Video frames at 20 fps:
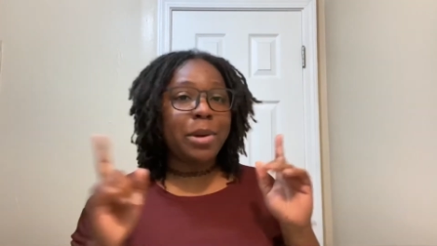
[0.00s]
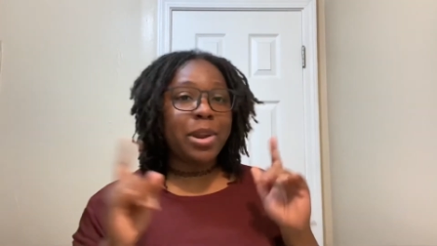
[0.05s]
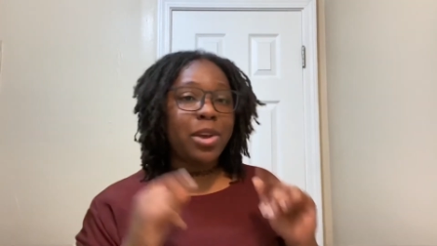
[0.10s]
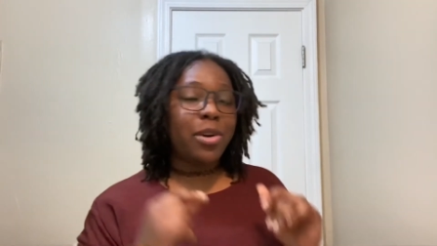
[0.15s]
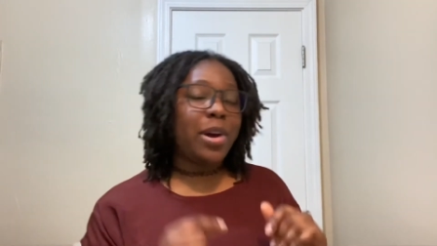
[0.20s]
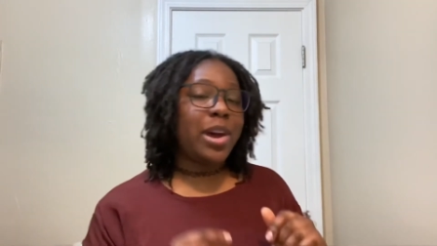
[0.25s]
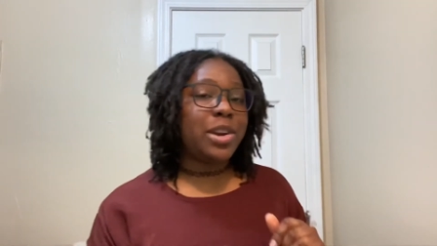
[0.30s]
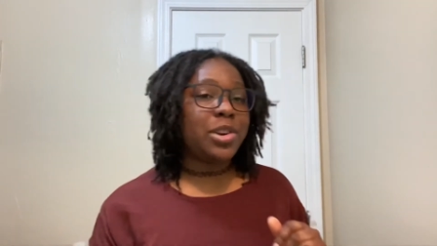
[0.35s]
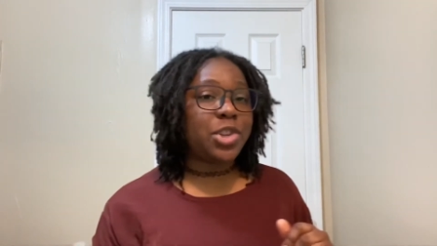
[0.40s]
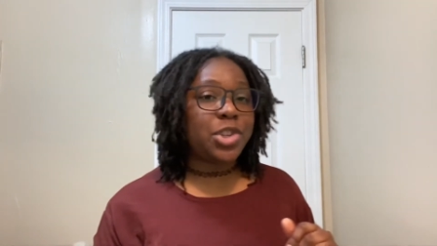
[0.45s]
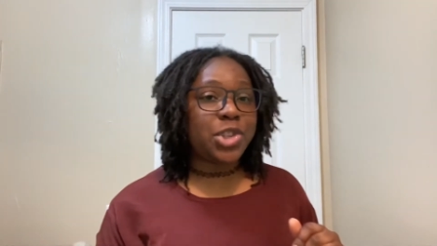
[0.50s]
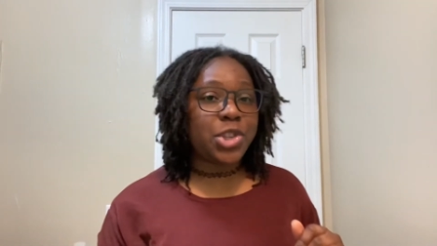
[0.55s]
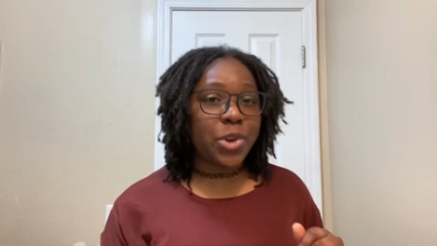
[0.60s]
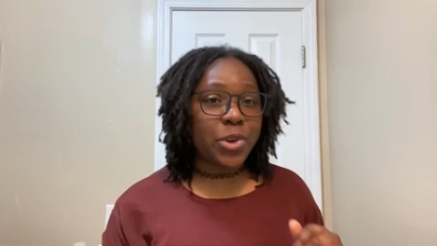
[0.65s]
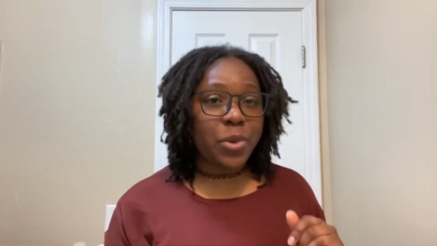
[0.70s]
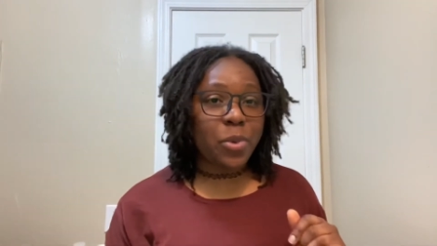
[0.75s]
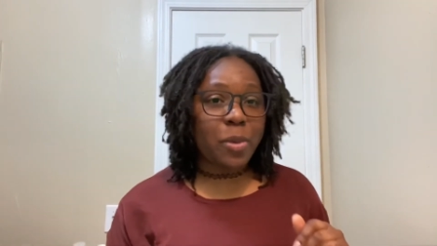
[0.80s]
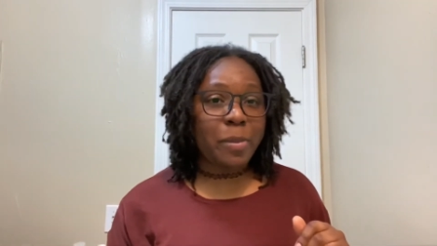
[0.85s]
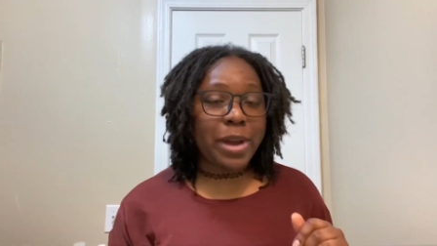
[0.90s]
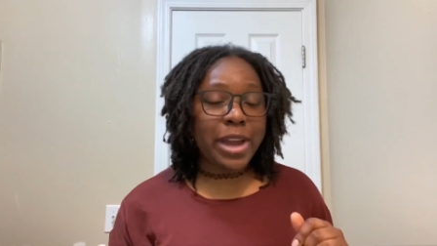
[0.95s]
go ahead and show
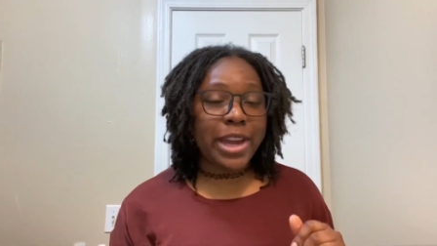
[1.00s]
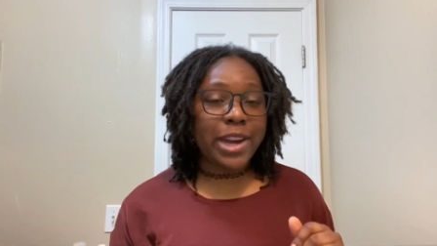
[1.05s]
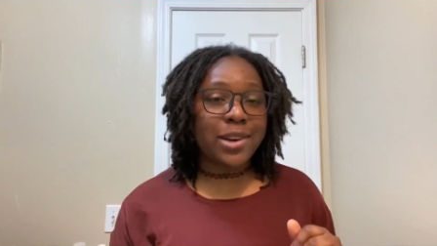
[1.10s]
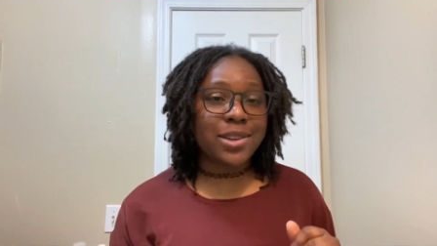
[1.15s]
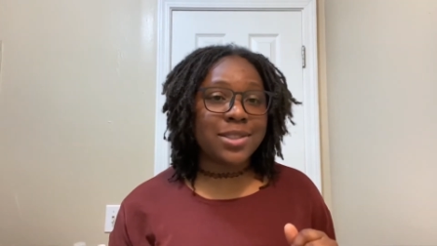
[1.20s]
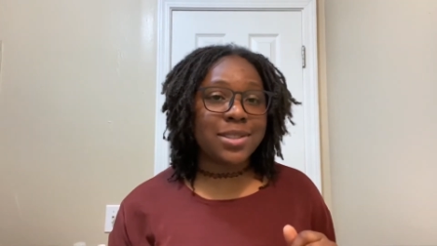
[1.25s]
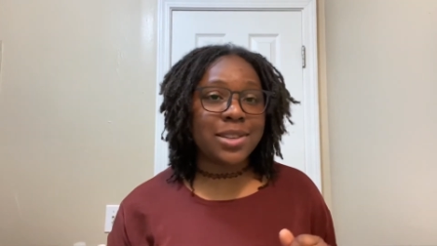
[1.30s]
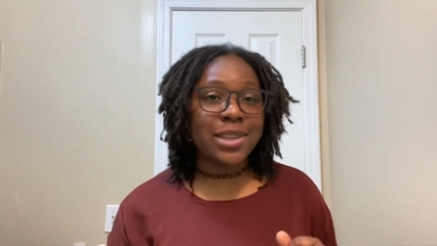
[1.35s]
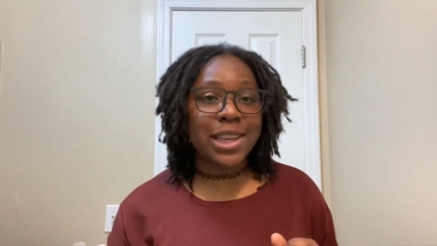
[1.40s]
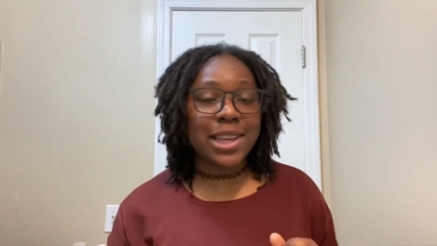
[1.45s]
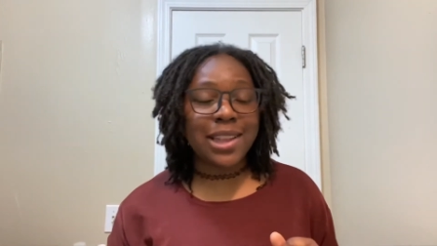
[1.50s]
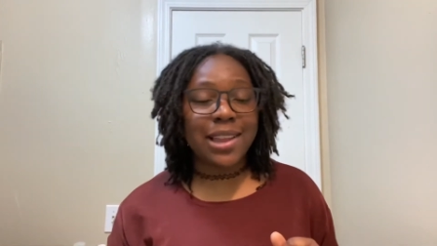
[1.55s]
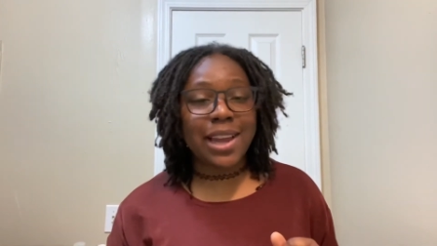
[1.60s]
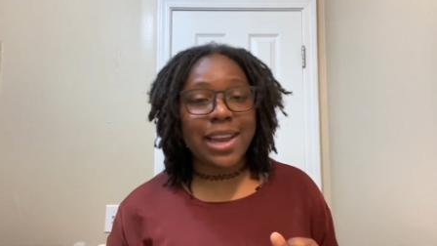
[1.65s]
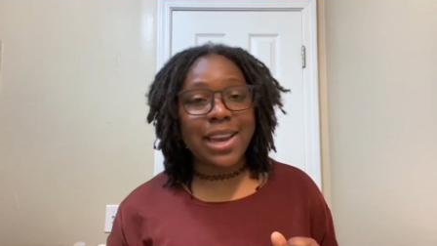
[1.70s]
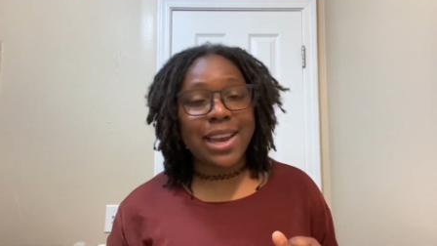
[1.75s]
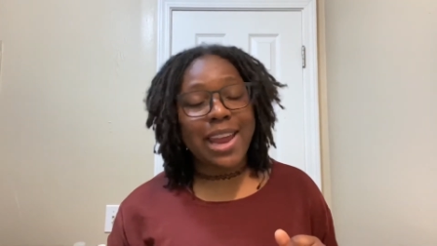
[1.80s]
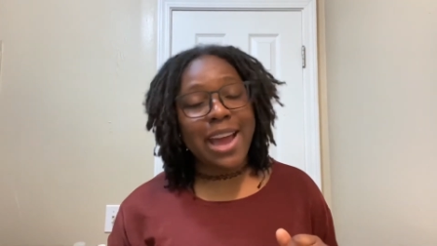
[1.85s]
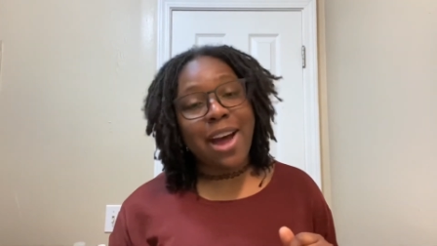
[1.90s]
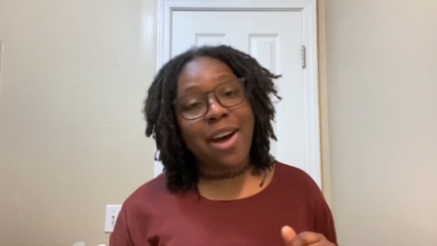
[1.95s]
you what my hair is looking
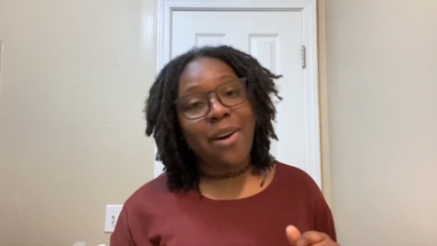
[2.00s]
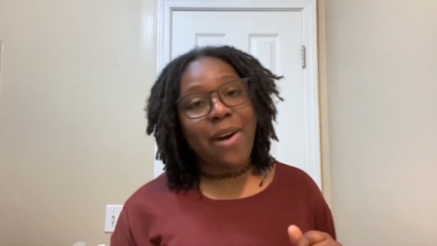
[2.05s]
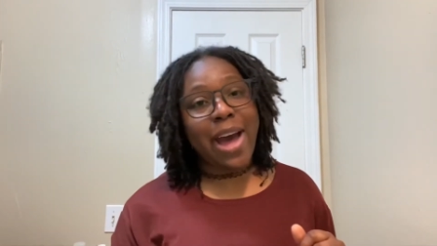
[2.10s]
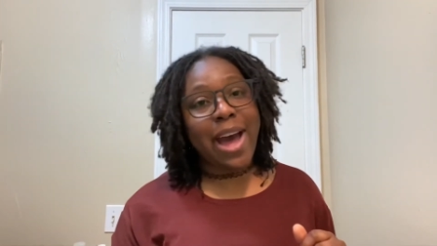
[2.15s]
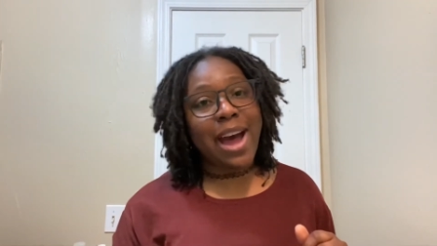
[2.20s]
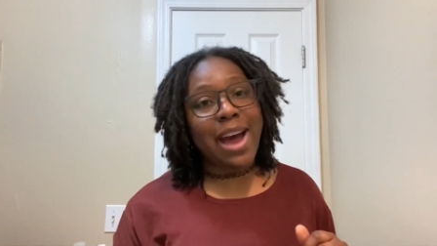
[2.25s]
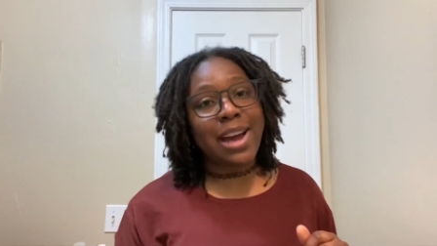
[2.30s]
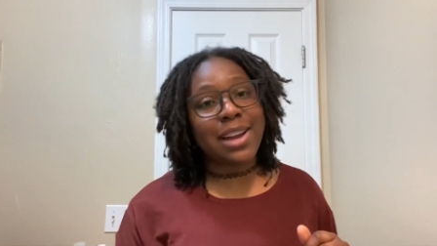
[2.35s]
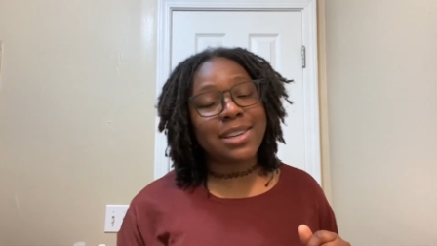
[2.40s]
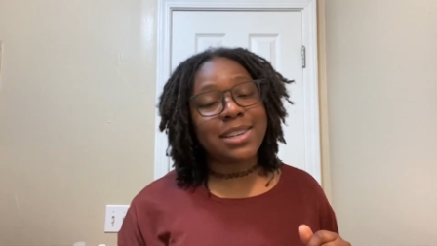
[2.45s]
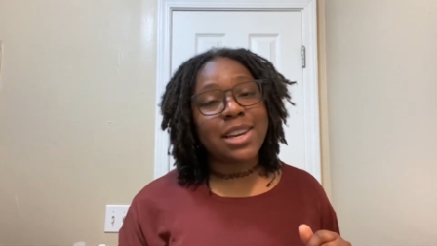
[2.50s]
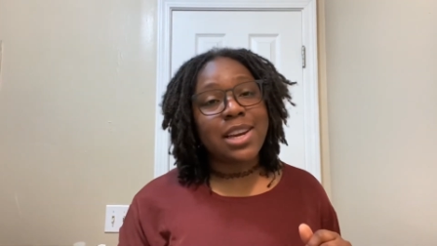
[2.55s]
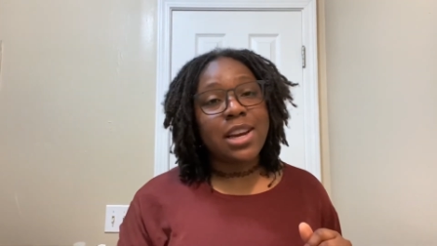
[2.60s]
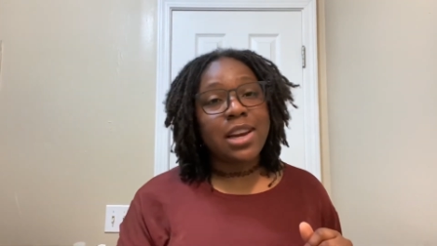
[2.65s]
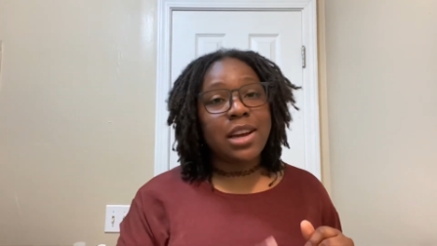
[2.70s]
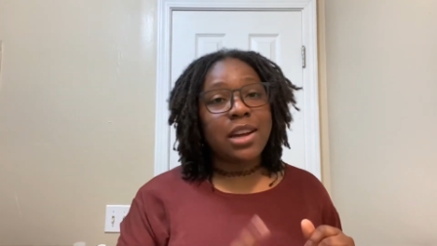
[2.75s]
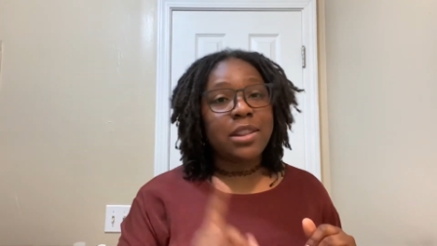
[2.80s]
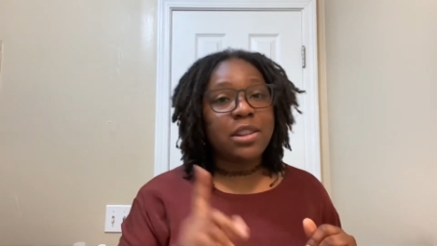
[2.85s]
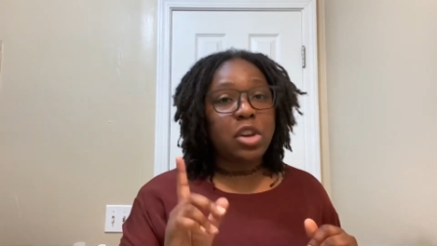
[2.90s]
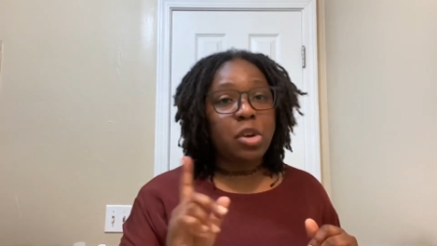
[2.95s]
like now at
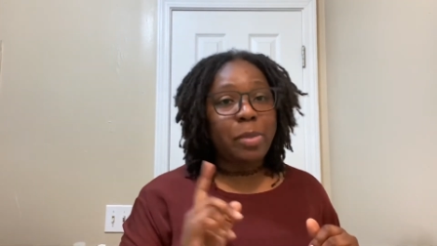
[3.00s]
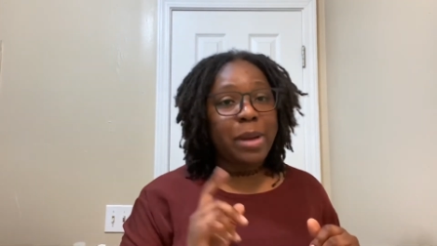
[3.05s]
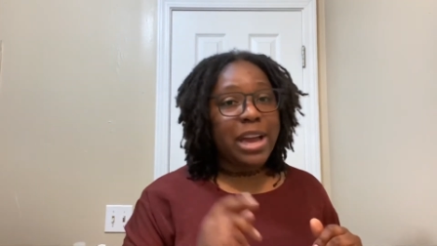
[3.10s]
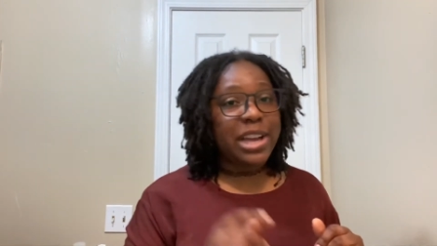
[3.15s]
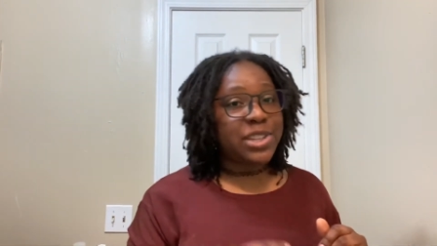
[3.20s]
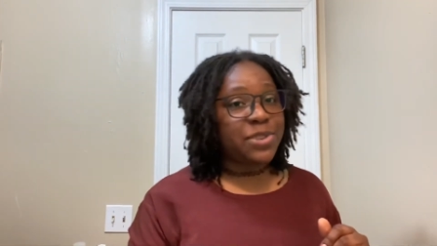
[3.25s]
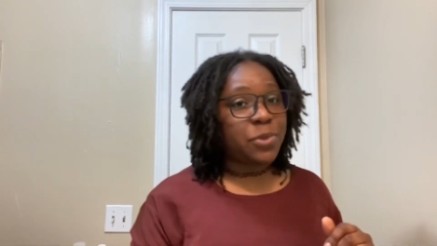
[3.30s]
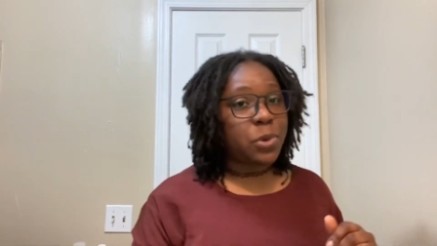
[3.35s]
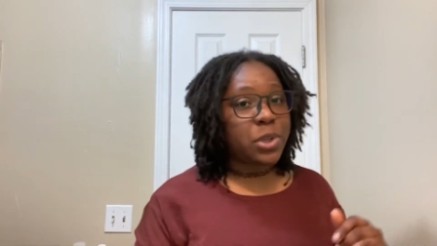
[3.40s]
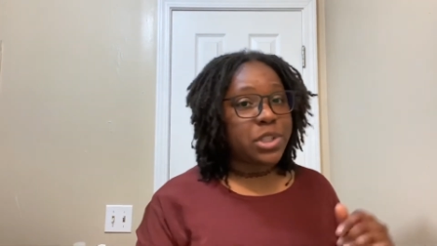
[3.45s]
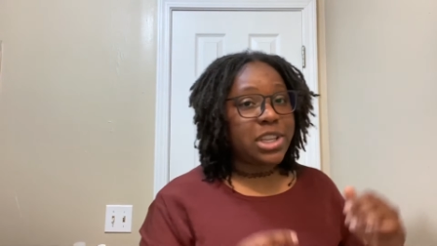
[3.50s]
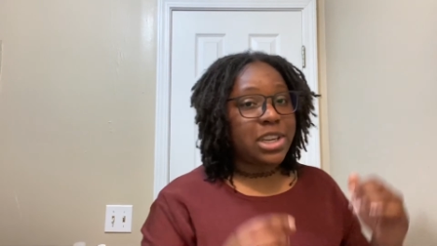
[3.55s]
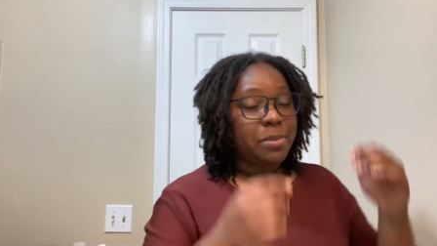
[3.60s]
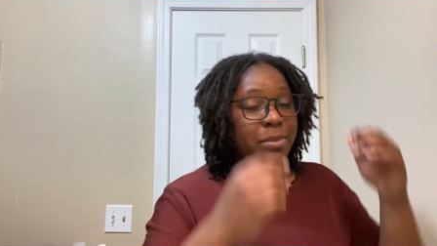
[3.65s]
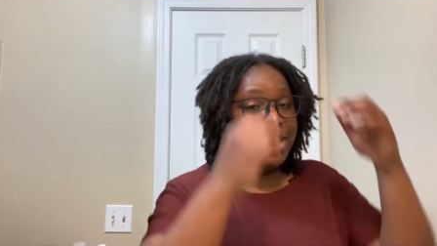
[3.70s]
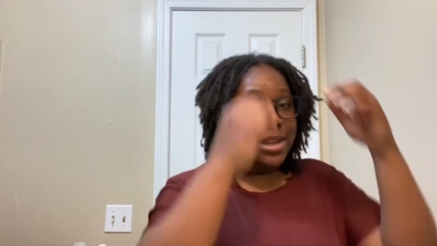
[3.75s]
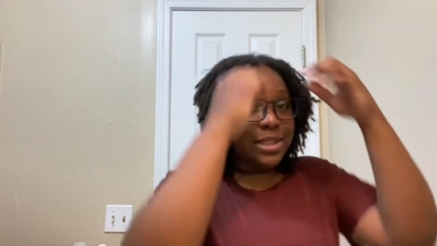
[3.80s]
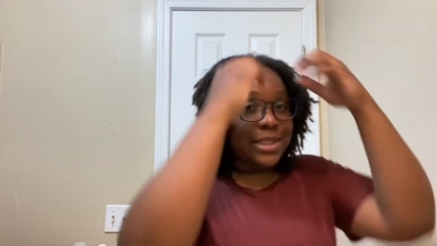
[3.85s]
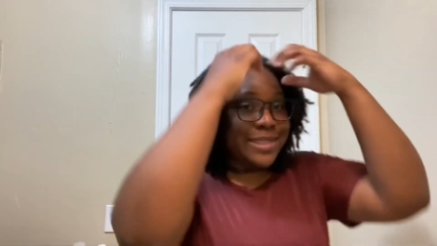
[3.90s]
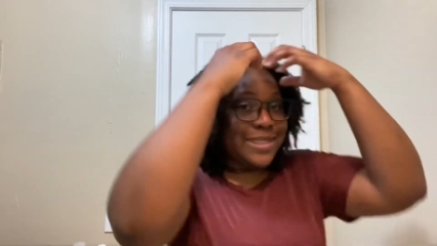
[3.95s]
a little past 14
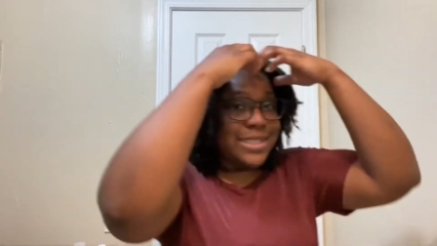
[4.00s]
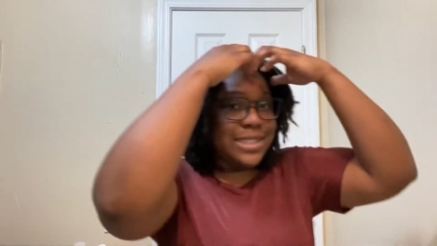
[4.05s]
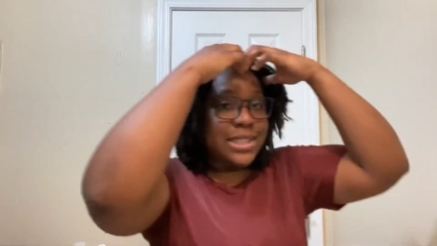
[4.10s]
months.